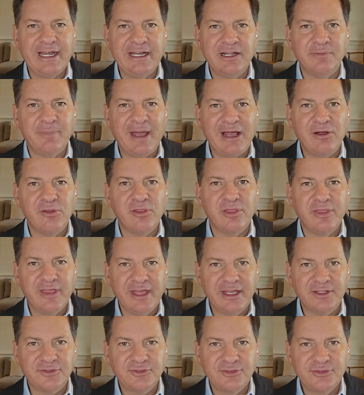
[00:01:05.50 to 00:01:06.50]
about
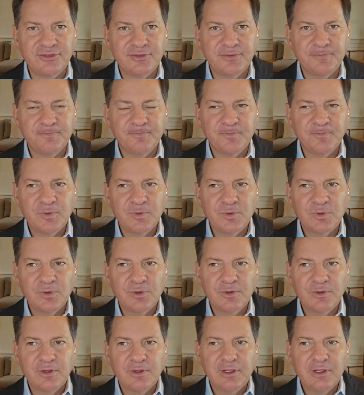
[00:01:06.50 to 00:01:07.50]
this?
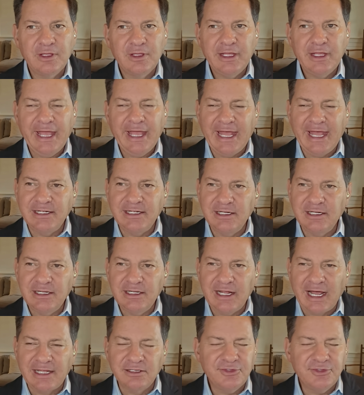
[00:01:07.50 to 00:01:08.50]
And
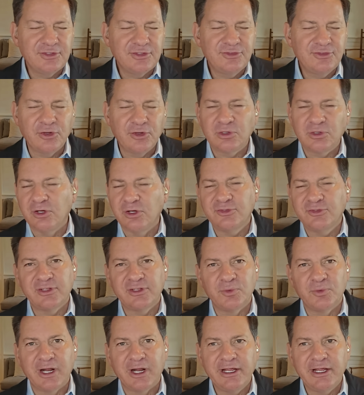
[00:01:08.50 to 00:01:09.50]
I listen so closely
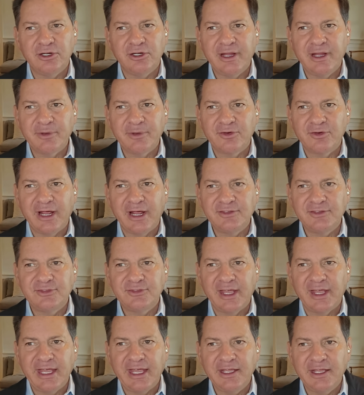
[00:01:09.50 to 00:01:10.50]
when I hear Democrats
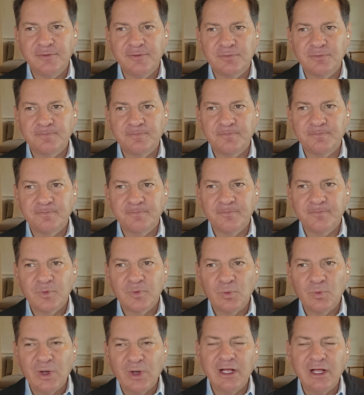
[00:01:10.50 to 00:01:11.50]
say,
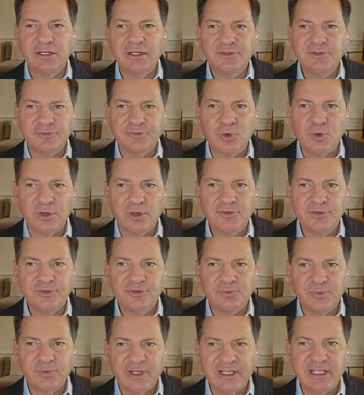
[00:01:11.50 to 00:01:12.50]
well, it's, of
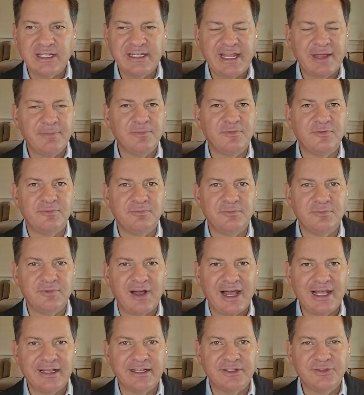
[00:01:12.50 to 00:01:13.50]
course, we condemn
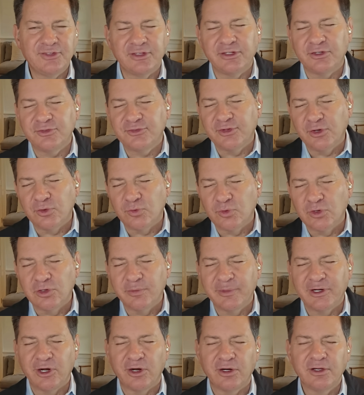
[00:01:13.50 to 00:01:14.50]
violence and there's no room
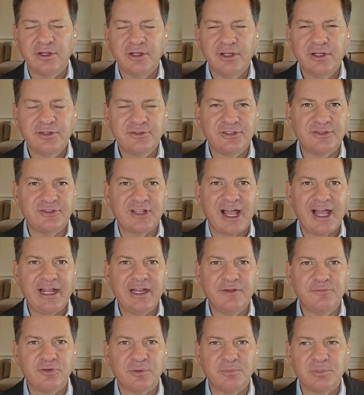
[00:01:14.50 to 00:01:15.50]
in our society
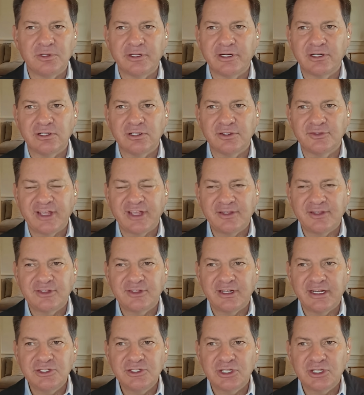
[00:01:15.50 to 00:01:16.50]
for political
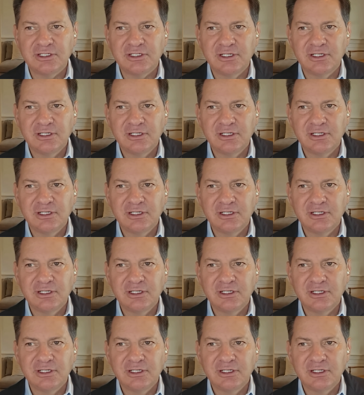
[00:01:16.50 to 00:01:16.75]
assassination.